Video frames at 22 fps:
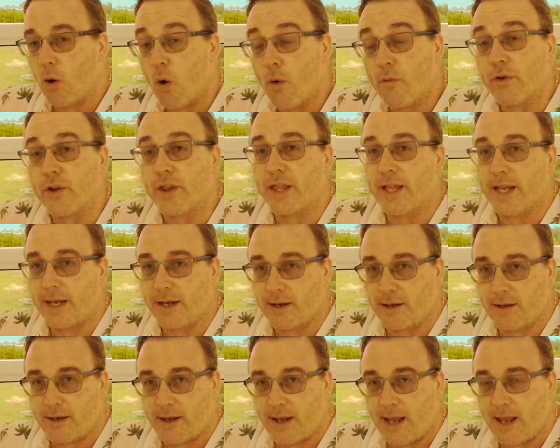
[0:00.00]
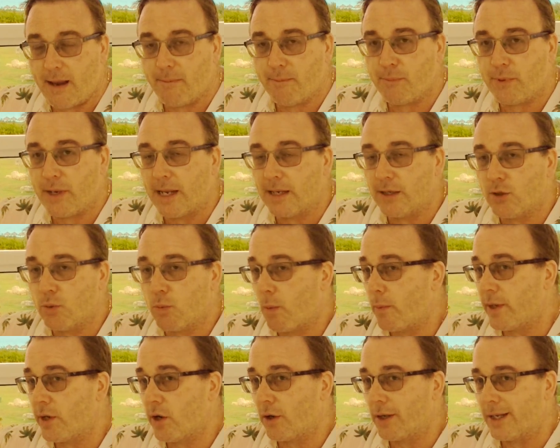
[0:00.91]
overthink and get into
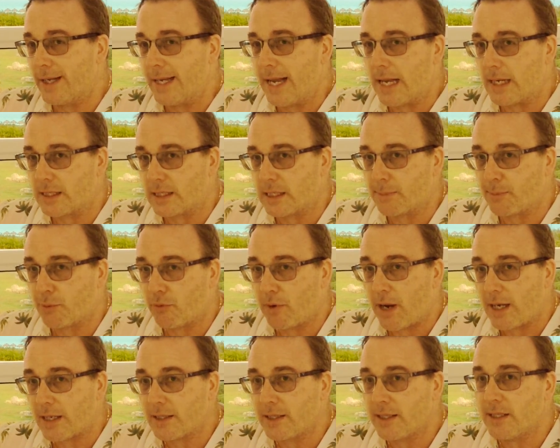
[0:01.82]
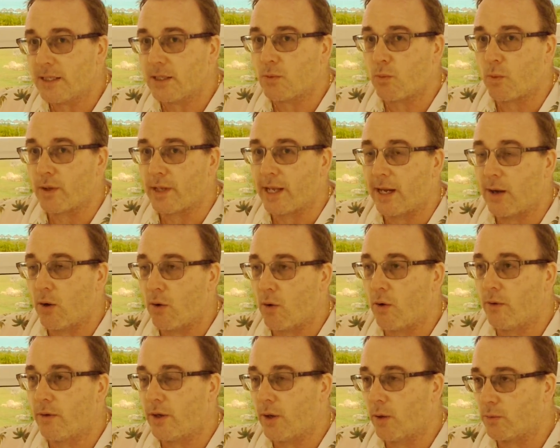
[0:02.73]
what we call analysis paralysis, where they
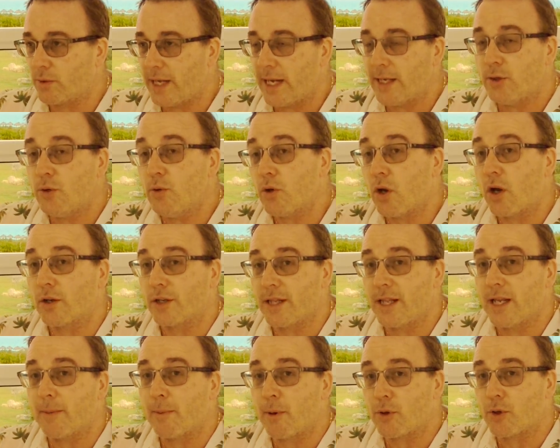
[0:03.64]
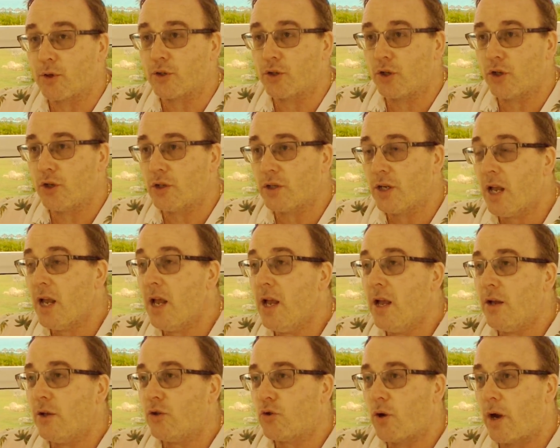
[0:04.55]
take too long to think about their turns,
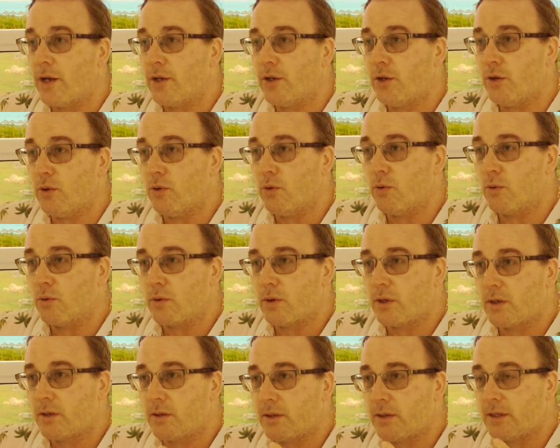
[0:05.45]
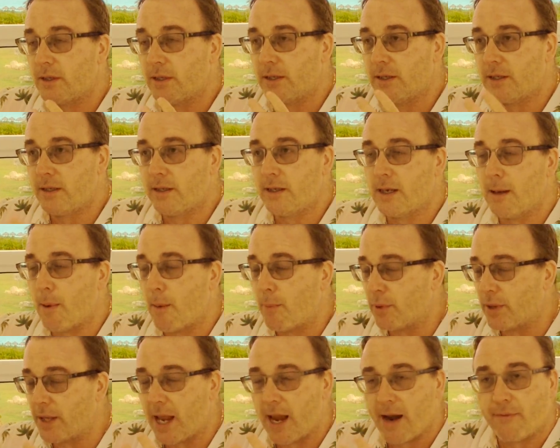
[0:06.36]
trying to come up
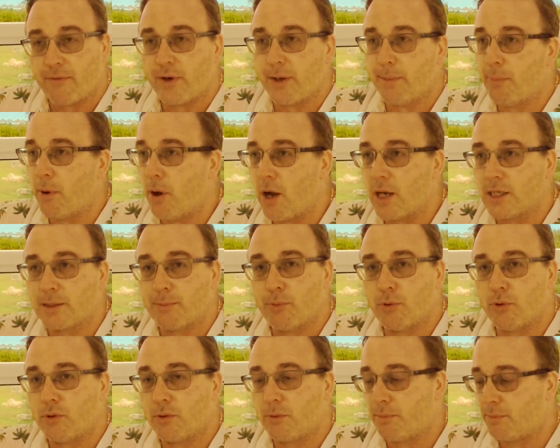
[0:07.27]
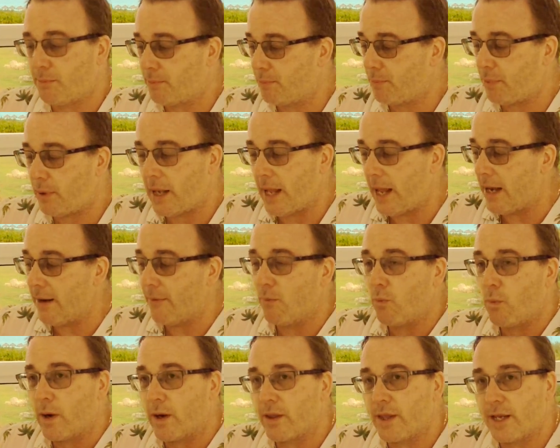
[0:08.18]
with every possible plan of
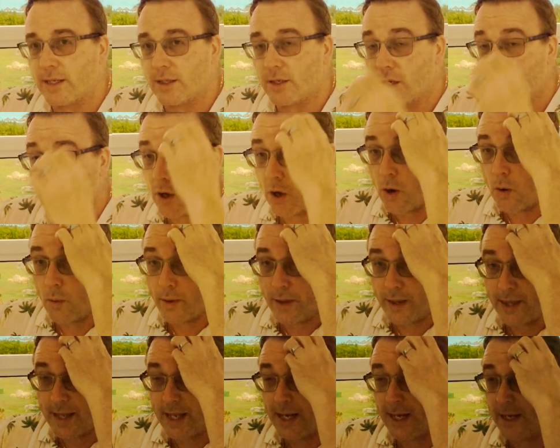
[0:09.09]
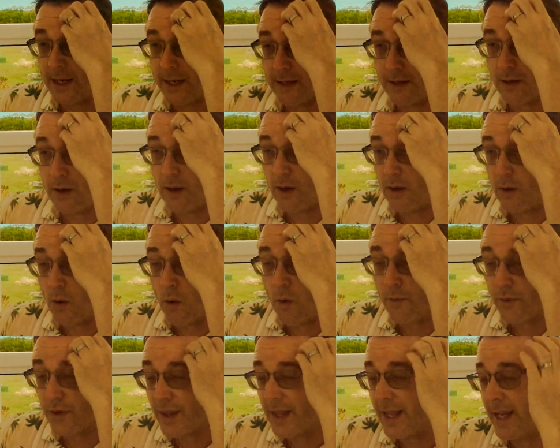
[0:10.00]
where things can go and think and
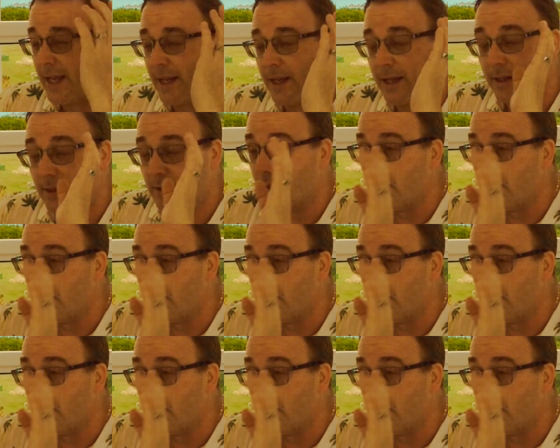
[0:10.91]
overthink.